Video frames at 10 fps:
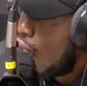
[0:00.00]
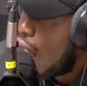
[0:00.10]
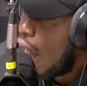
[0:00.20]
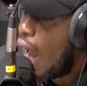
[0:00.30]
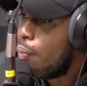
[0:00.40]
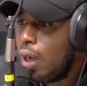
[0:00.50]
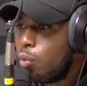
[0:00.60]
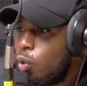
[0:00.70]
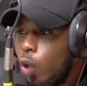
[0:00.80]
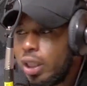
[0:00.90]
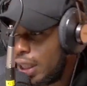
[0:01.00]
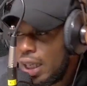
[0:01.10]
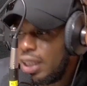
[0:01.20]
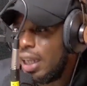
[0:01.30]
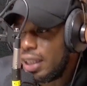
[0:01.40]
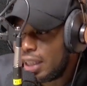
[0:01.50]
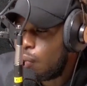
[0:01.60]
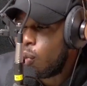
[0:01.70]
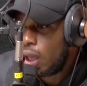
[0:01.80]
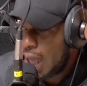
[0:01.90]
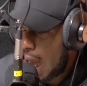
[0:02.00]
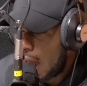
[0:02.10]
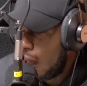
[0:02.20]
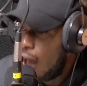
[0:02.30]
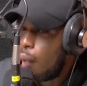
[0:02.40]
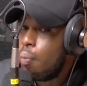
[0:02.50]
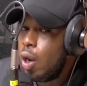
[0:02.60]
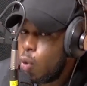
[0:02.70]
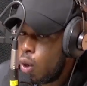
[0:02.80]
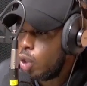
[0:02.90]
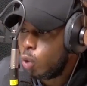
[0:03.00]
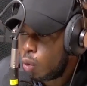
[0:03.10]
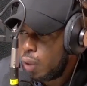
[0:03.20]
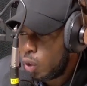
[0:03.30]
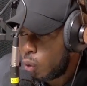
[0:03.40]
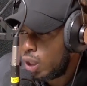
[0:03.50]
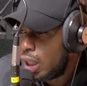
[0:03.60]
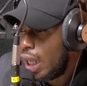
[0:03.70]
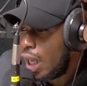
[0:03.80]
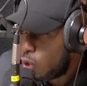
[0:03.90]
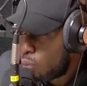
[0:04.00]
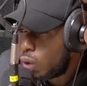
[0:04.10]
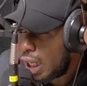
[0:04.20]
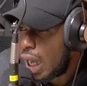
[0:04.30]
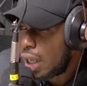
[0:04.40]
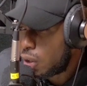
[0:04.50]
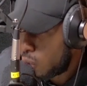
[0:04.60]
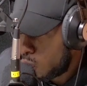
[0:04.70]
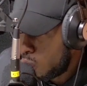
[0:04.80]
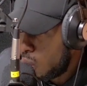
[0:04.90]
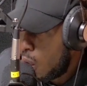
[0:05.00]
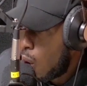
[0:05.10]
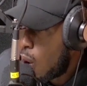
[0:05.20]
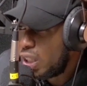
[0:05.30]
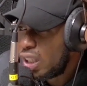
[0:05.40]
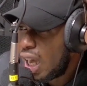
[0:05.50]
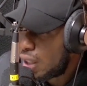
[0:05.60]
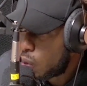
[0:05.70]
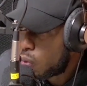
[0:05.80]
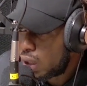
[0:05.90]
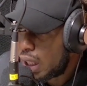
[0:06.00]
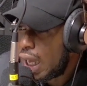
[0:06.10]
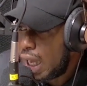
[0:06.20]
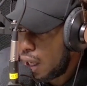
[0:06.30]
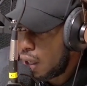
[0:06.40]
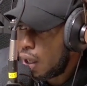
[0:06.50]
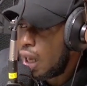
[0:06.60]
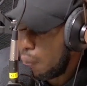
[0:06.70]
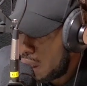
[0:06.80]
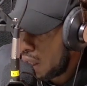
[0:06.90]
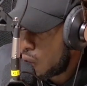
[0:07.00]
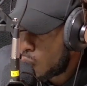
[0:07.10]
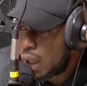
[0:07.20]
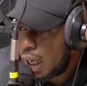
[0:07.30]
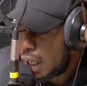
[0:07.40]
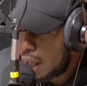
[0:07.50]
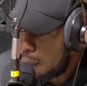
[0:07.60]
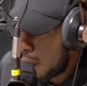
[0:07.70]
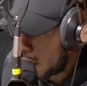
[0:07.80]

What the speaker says: I mean, I'm sure it's listed somewhere there, but no one took me through. Is it their job to take us through, or is it us to say, hey, let me read through and then come back?